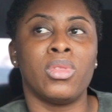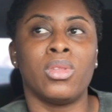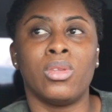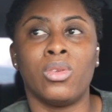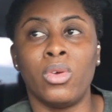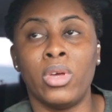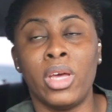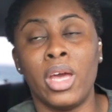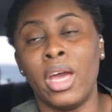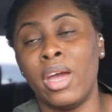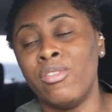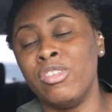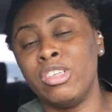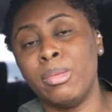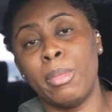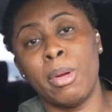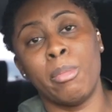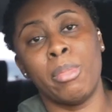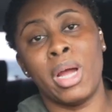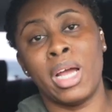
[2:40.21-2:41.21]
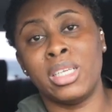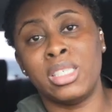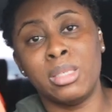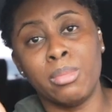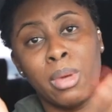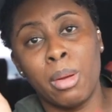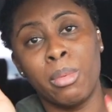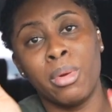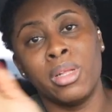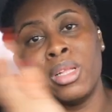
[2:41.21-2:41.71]
So yeah, every time I see
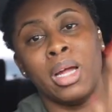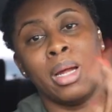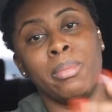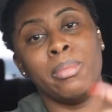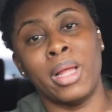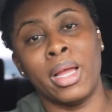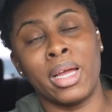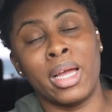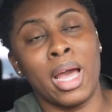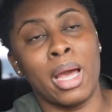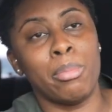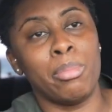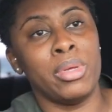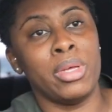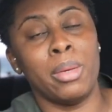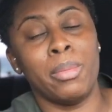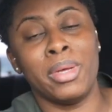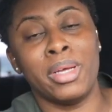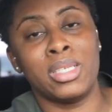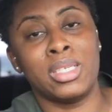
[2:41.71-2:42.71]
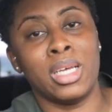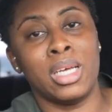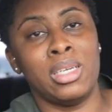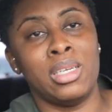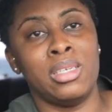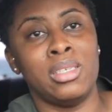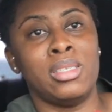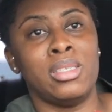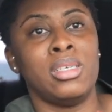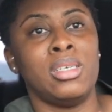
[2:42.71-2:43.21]
my brother, I'm like happy, I'm
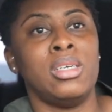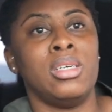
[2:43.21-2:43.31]
excited.